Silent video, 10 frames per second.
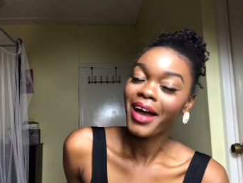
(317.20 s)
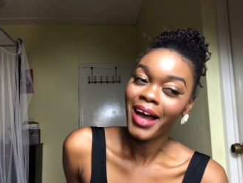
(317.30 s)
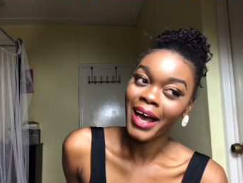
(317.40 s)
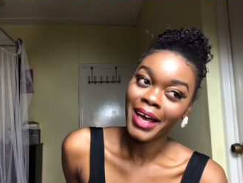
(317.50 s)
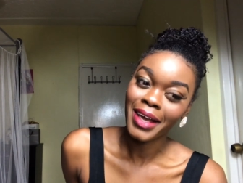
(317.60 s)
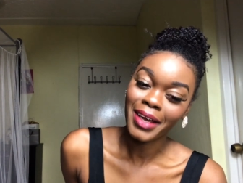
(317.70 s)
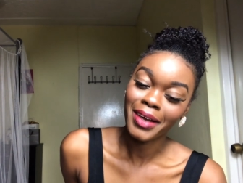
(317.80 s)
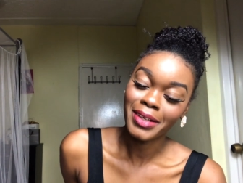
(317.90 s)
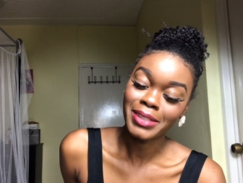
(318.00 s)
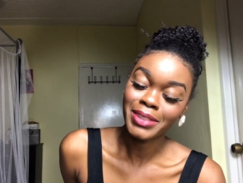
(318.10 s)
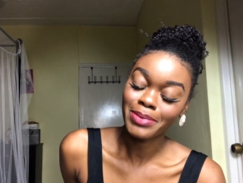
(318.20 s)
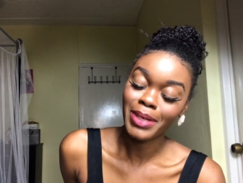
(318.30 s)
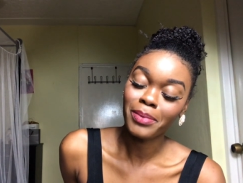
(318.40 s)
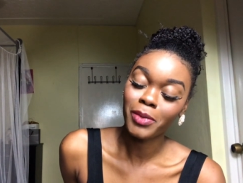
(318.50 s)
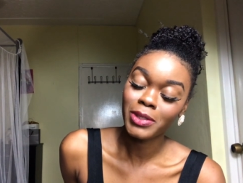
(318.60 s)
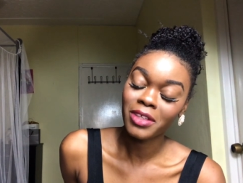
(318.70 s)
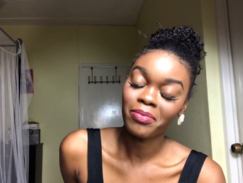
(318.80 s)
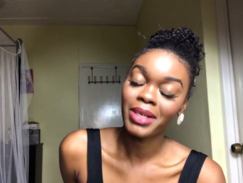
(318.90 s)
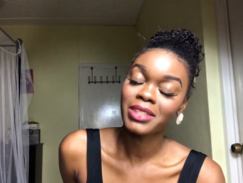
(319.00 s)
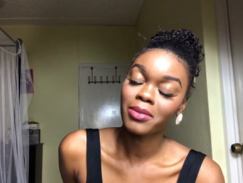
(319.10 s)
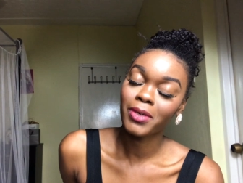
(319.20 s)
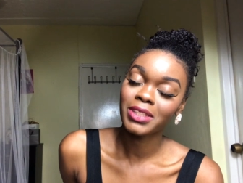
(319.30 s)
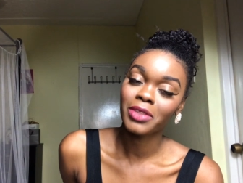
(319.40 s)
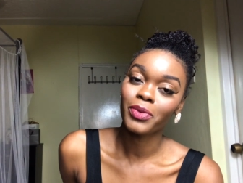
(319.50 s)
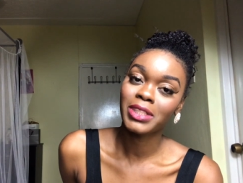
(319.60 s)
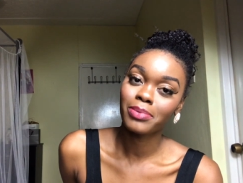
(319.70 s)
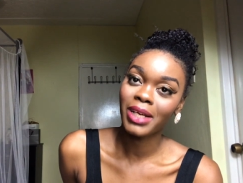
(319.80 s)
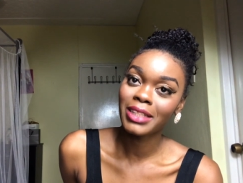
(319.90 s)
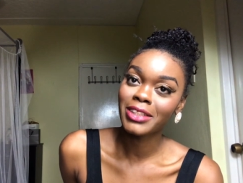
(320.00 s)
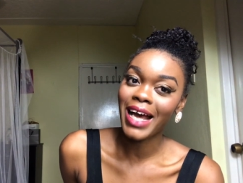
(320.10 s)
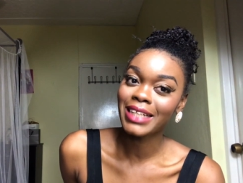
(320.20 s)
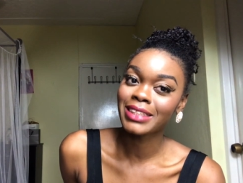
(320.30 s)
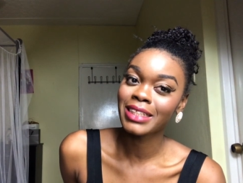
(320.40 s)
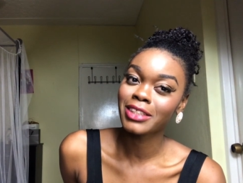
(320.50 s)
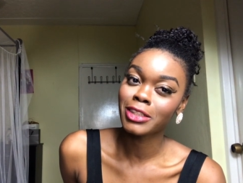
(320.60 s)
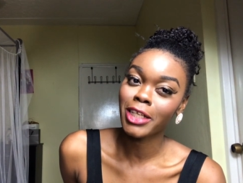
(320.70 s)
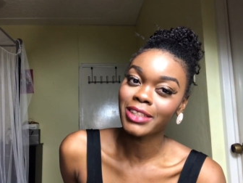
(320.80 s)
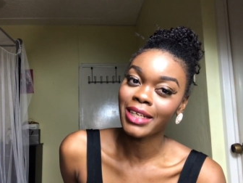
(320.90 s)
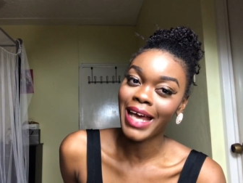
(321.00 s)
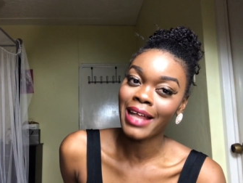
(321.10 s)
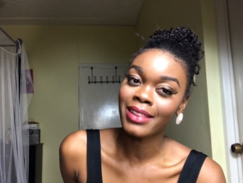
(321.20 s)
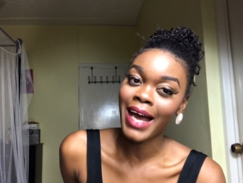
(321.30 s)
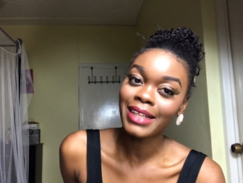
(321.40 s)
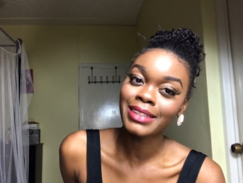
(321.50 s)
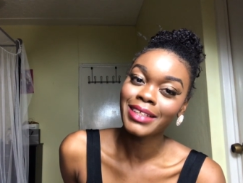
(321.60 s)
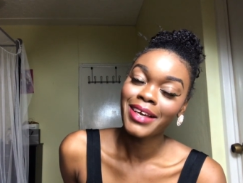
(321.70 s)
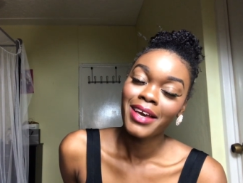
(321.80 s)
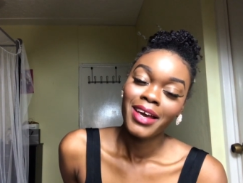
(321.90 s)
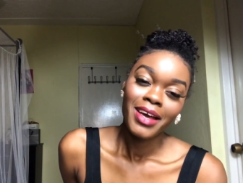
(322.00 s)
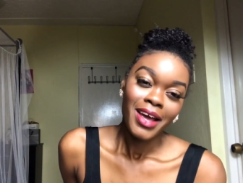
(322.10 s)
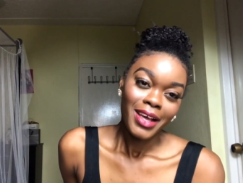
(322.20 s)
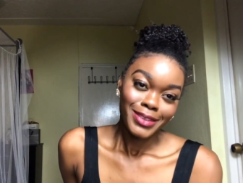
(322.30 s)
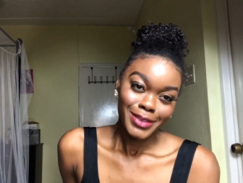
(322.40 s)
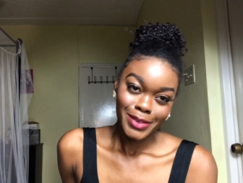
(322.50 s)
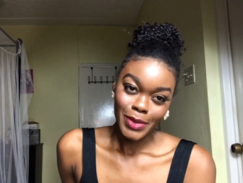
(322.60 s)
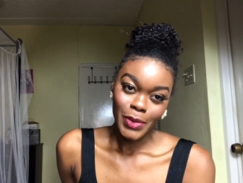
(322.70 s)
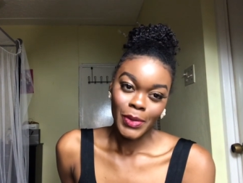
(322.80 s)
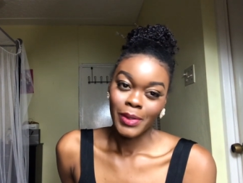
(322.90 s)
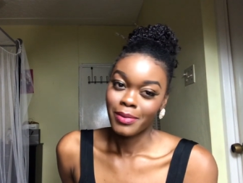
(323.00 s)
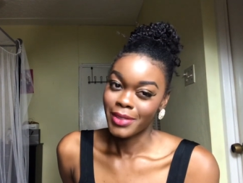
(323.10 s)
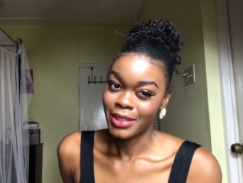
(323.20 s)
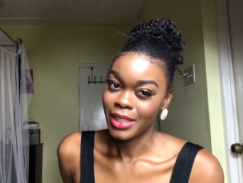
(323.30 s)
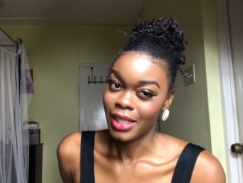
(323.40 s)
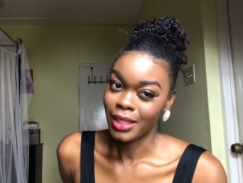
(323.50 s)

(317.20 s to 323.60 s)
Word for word: I spent most of my summers in Westmoreland, so I had to interject and add that. So just a